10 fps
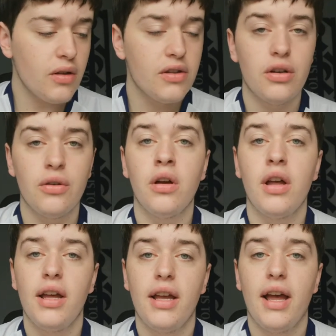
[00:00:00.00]
So
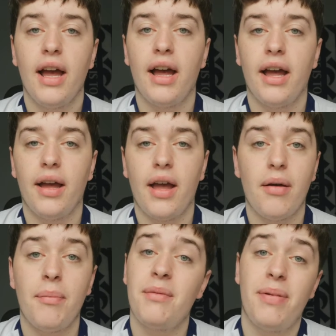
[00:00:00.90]
a
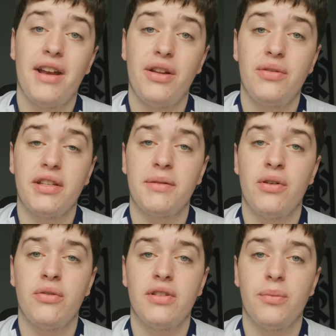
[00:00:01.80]
bit of bad news, I
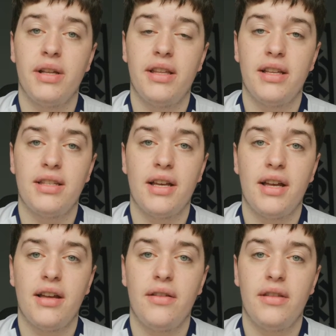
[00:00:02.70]
suppose, with this
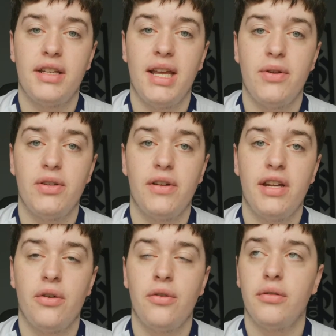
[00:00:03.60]
the team news
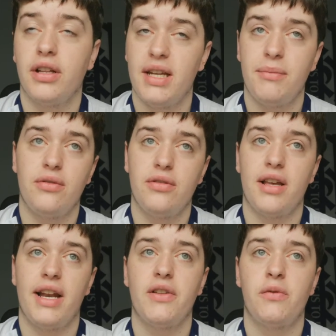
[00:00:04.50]

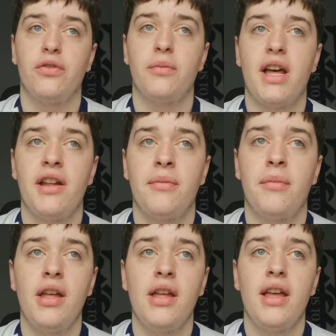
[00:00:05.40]
announcement from
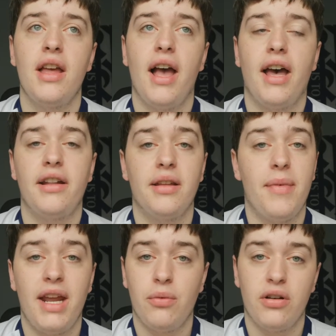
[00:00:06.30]
Tottenham. And the
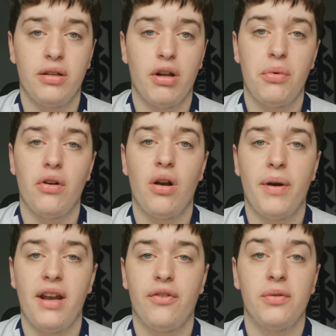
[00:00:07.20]
main one, the one we were all
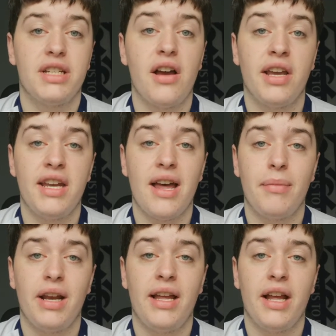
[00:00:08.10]
waiting for, was Tongi
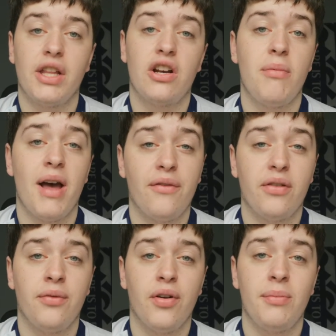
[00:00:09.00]
Ndombele, and the club have
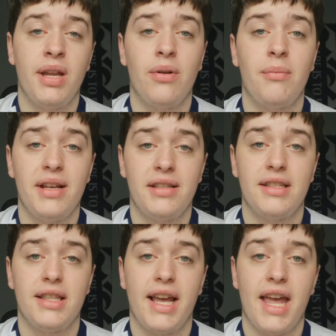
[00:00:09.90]
confirmed he will
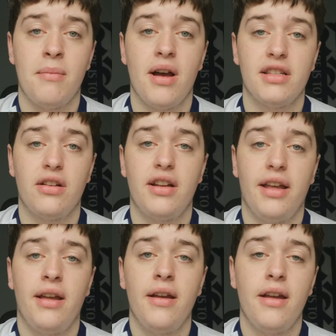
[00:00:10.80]
miss the game on Sunday